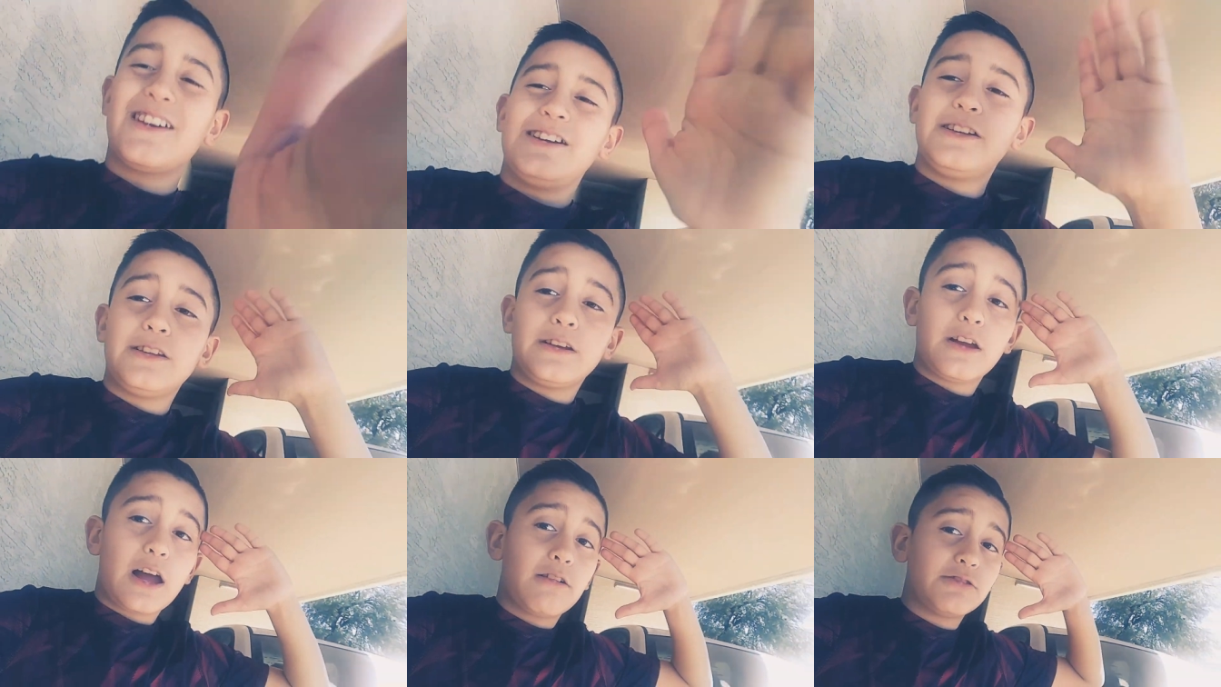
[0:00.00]
because
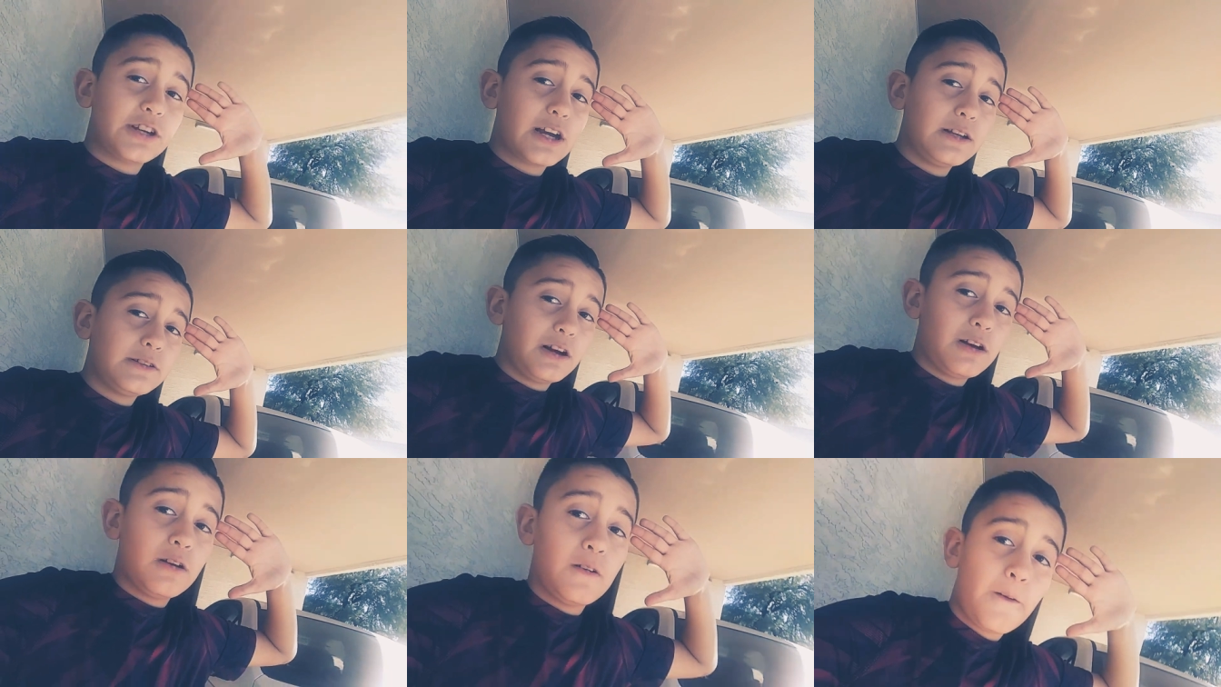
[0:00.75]
I'll see you
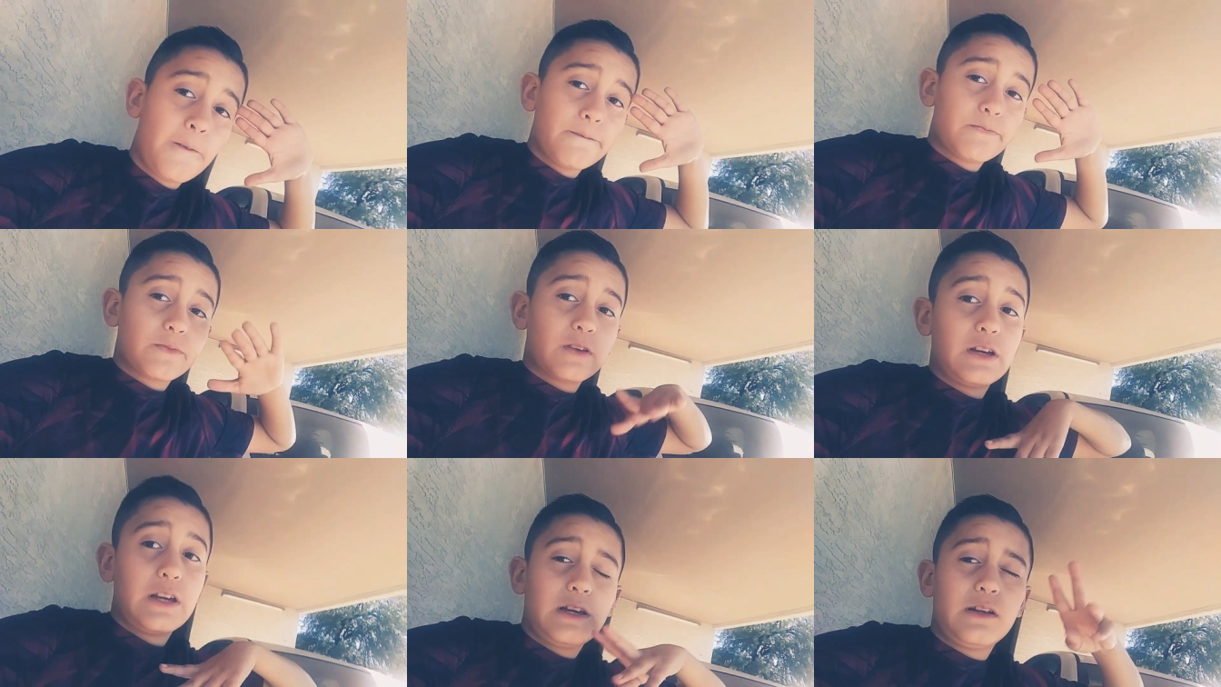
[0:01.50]
guys.
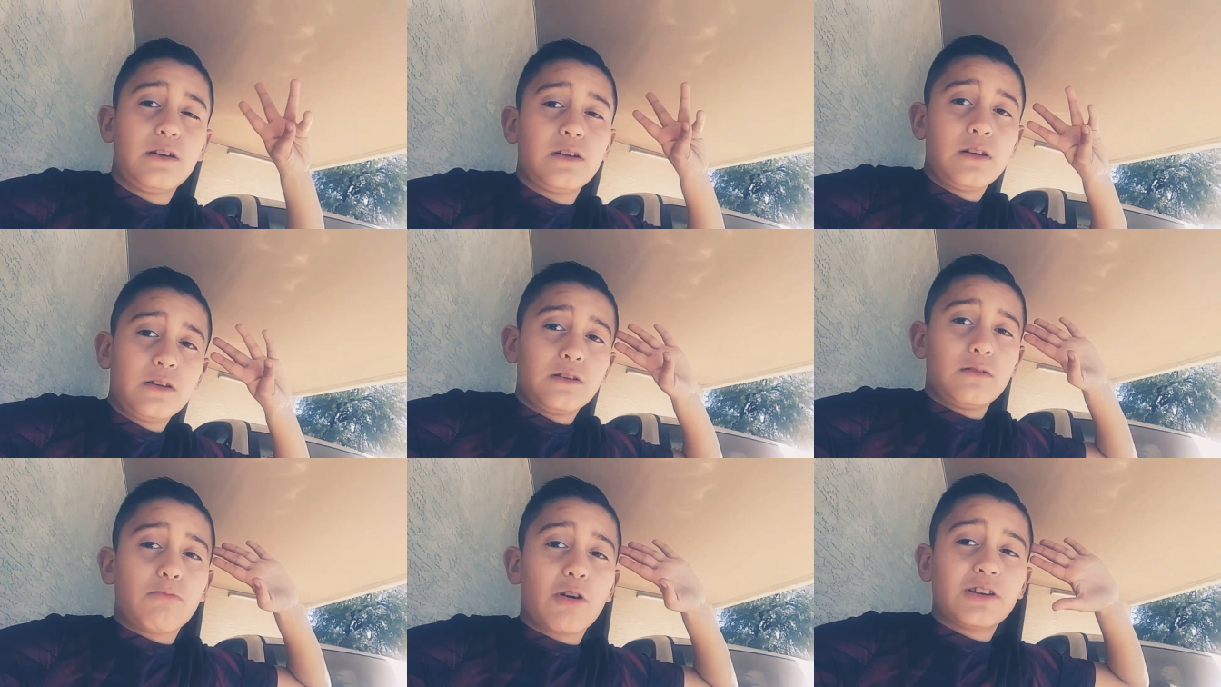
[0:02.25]
And
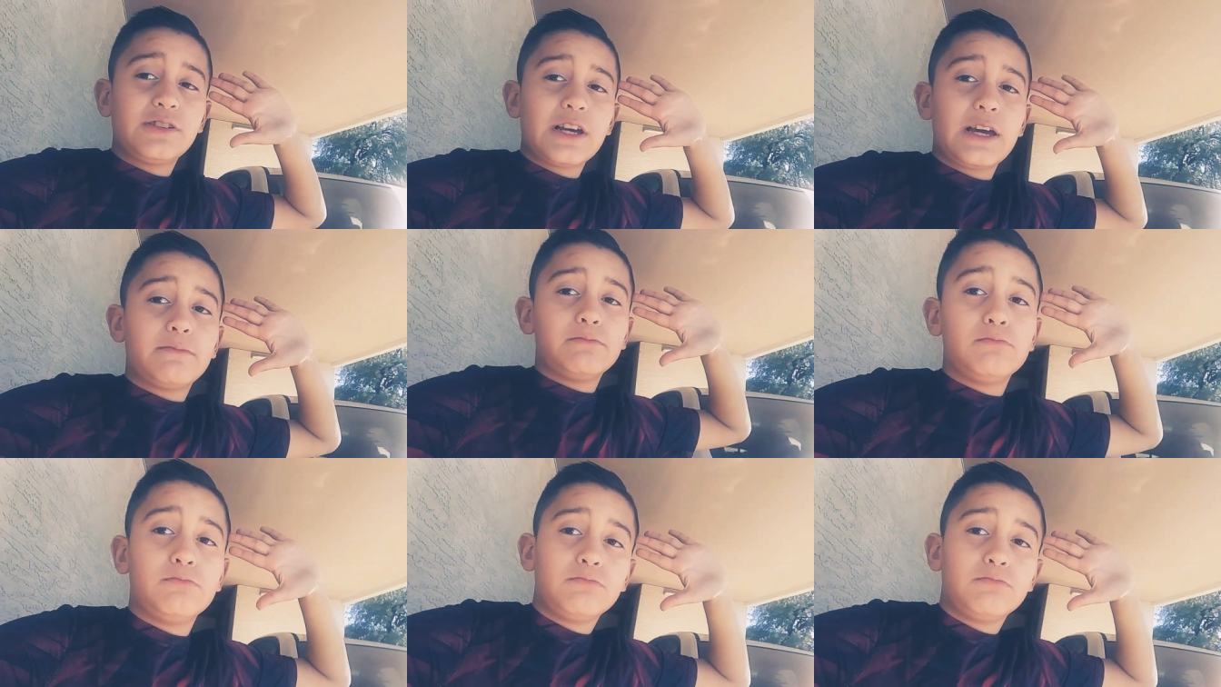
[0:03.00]
March 10th.